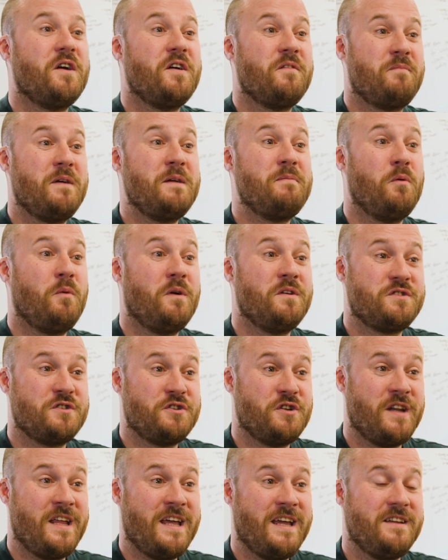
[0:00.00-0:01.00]
if people want to
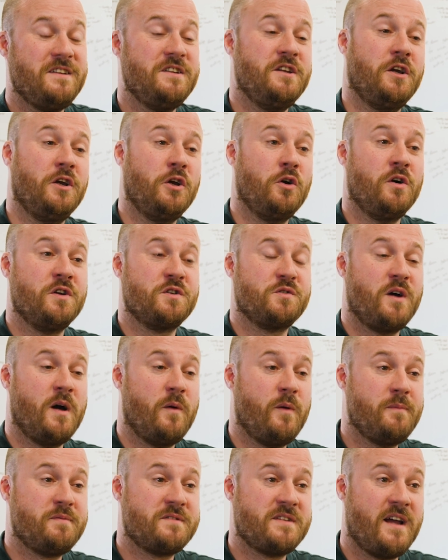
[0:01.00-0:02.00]
donate, you can go onto our
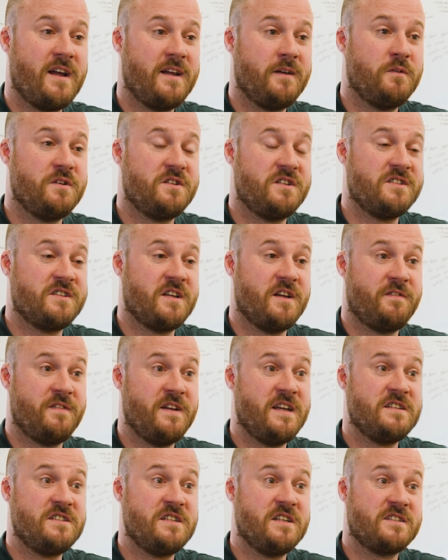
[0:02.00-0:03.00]
website, which is
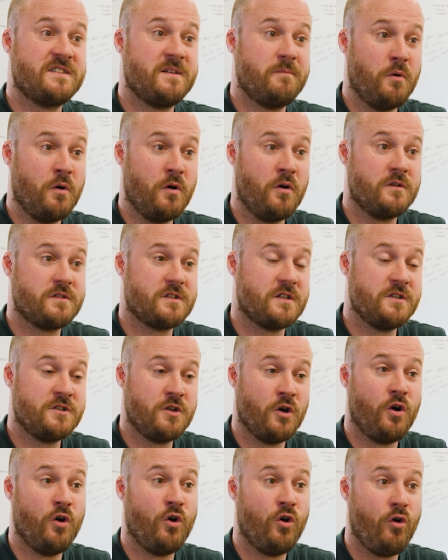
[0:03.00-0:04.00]

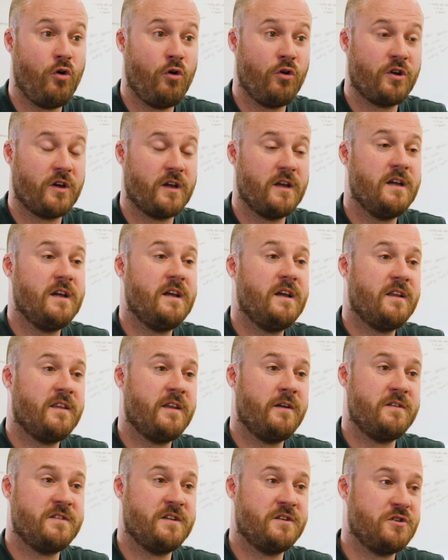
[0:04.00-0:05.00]
aphasiasupport.org.
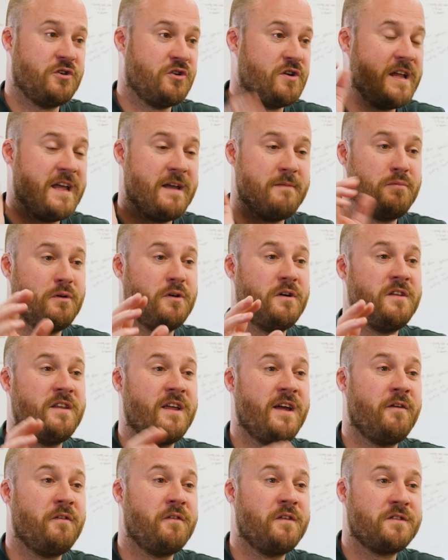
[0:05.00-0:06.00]
There is a donate button
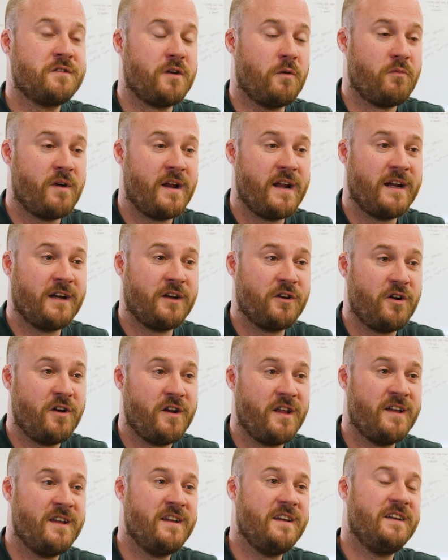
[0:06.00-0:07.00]
there in the top right-hand
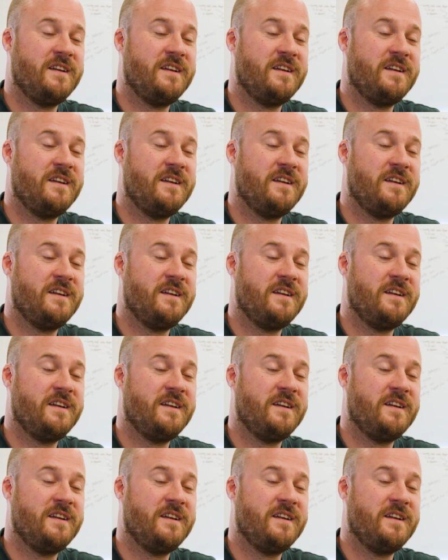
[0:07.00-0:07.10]
corner.